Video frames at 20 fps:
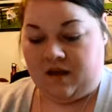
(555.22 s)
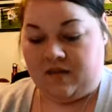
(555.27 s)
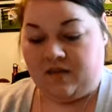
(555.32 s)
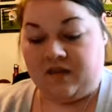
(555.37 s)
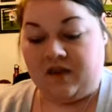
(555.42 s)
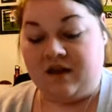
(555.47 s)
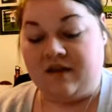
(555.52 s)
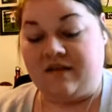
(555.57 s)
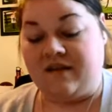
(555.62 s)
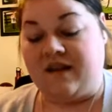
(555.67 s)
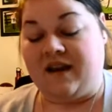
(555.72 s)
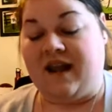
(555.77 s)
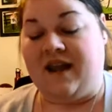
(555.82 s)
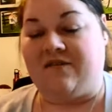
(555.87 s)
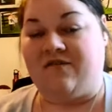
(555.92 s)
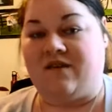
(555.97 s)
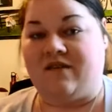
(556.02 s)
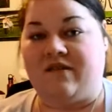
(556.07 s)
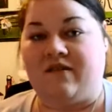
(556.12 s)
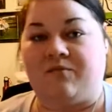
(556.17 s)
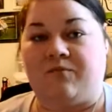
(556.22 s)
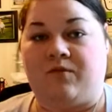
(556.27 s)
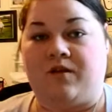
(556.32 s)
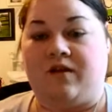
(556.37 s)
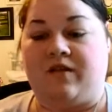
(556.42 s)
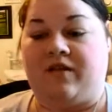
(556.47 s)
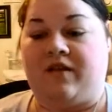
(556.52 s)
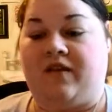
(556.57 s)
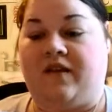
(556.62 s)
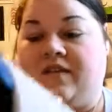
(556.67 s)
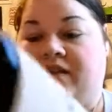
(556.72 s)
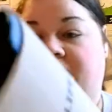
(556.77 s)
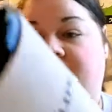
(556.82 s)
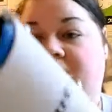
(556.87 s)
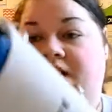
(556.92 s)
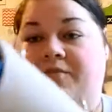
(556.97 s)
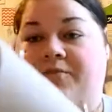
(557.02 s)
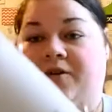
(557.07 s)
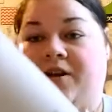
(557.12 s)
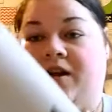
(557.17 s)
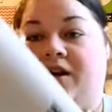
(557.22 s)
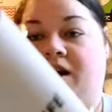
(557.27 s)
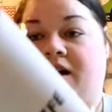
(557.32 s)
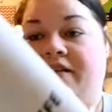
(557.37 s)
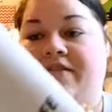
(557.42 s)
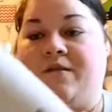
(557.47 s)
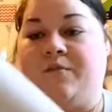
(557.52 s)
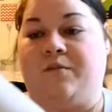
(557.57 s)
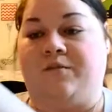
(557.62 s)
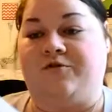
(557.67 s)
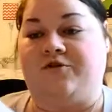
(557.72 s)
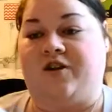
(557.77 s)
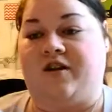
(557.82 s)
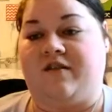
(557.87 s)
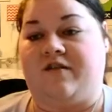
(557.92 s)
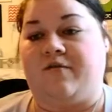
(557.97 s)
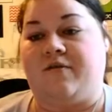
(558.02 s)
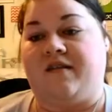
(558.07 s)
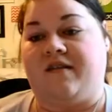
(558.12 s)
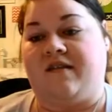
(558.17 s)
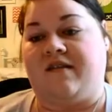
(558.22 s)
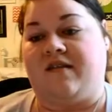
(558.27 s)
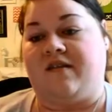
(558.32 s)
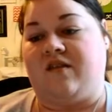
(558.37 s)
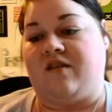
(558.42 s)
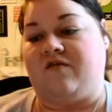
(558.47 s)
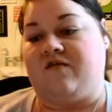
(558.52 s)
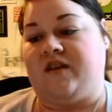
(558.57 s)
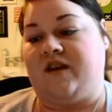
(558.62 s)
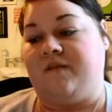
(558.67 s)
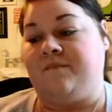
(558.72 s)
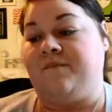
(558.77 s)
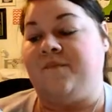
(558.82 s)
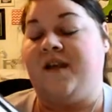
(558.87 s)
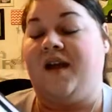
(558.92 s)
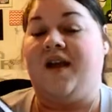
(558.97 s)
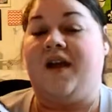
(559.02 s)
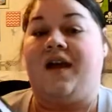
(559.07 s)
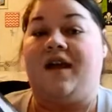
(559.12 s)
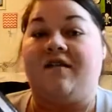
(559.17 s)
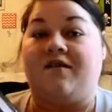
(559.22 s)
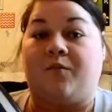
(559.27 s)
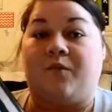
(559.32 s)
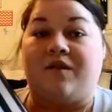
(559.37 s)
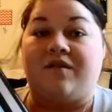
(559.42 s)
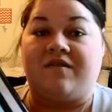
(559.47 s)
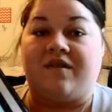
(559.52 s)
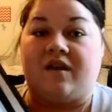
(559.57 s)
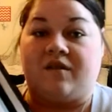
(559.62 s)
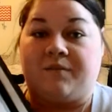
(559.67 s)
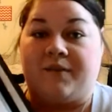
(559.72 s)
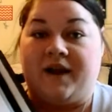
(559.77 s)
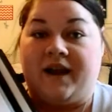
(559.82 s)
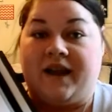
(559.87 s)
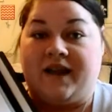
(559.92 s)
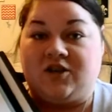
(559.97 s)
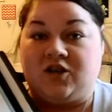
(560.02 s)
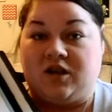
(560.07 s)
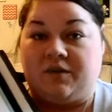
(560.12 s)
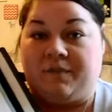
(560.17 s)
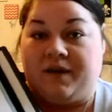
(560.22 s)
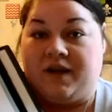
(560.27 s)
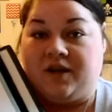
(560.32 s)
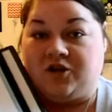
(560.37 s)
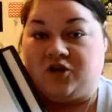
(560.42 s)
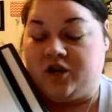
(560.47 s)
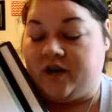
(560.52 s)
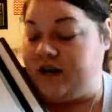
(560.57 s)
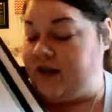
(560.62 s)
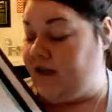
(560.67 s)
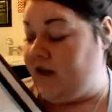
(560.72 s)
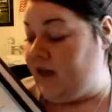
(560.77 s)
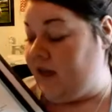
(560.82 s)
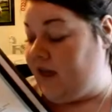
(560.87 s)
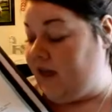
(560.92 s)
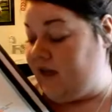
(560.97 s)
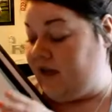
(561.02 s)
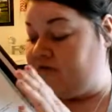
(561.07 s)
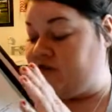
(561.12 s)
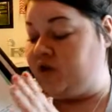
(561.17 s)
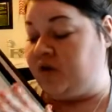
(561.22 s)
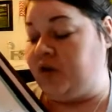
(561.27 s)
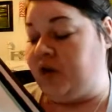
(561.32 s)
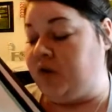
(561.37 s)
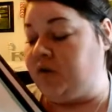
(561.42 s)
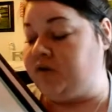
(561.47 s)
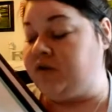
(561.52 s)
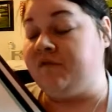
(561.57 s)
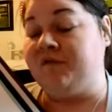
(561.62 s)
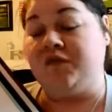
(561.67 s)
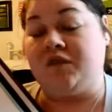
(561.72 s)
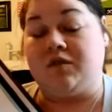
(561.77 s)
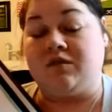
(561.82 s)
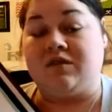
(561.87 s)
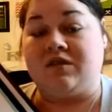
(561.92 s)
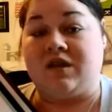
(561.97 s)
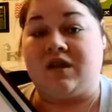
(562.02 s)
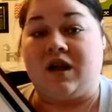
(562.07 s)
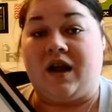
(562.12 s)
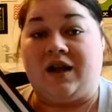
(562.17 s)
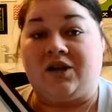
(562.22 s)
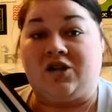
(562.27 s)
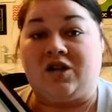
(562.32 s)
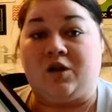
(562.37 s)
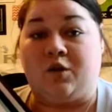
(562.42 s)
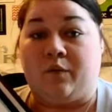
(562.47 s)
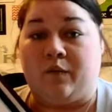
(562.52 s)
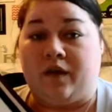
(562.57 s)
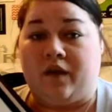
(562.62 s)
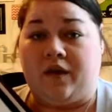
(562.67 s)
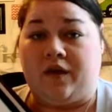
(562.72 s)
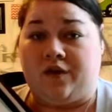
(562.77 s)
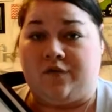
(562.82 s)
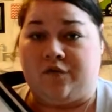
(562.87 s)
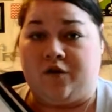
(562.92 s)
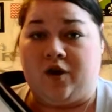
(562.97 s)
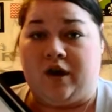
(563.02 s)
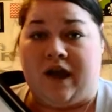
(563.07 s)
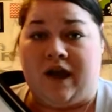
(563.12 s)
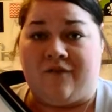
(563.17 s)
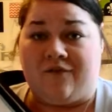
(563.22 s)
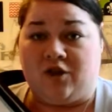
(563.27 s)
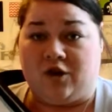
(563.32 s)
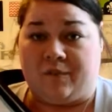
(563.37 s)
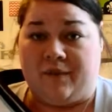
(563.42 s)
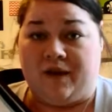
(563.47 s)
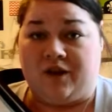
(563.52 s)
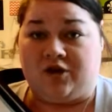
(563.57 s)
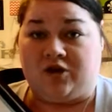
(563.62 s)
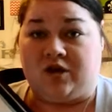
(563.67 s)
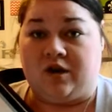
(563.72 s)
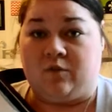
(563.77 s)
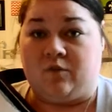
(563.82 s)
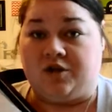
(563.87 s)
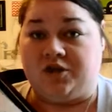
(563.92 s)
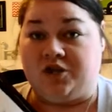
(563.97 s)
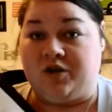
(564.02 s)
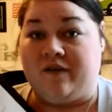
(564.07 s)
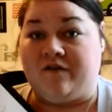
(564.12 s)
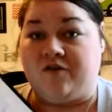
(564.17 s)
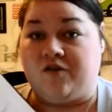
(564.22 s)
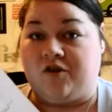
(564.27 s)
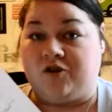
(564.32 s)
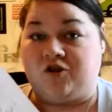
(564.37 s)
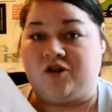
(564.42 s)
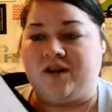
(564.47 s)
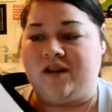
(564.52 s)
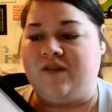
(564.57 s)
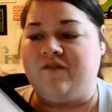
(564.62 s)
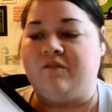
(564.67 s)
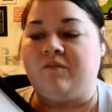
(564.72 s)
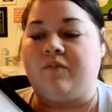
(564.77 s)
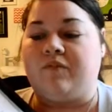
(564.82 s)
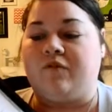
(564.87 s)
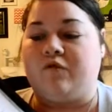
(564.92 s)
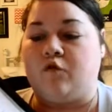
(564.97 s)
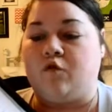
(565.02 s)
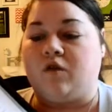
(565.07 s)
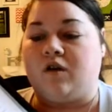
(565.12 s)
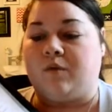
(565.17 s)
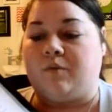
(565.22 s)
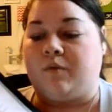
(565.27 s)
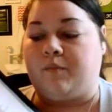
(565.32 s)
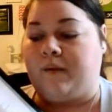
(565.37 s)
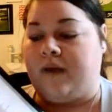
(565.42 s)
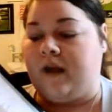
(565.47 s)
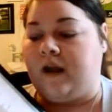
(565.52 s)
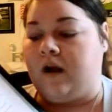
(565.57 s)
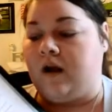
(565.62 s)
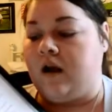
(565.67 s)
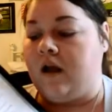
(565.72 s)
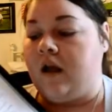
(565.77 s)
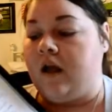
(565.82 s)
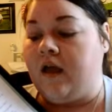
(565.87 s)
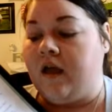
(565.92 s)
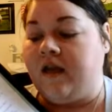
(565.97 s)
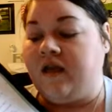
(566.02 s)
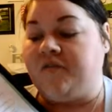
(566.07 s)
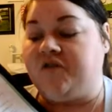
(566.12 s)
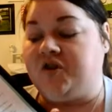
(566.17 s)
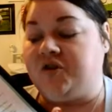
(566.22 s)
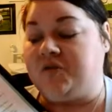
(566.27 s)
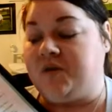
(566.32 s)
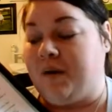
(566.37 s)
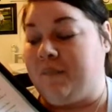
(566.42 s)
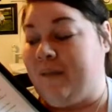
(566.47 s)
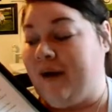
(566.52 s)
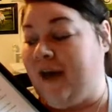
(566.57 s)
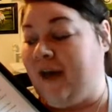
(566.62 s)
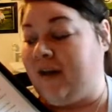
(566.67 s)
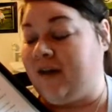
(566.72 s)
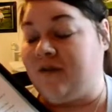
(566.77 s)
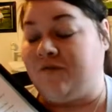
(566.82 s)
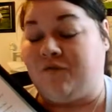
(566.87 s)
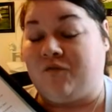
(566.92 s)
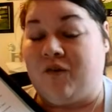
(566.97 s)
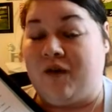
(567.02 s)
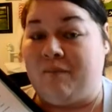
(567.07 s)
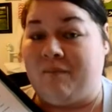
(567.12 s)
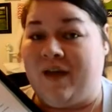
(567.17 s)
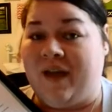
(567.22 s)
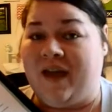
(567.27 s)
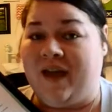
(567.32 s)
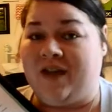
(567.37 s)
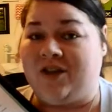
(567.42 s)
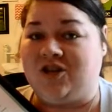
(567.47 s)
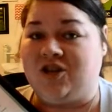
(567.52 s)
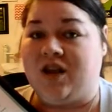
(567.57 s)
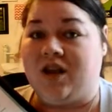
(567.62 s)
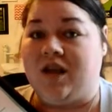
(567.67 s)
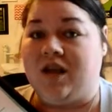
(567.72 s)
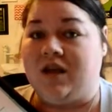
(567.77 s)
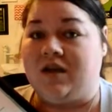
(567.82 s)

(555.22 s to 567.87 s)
Then it's going to have, this is one of the things I think is pretty awesome. I'm going to try to squeeze this in this video. Is a well-stocked bariatric pantry. It gives you loads of foods that are actually really good for you to have in your pantry once you have surgery and even before to prepare. It gives you a back and a front page.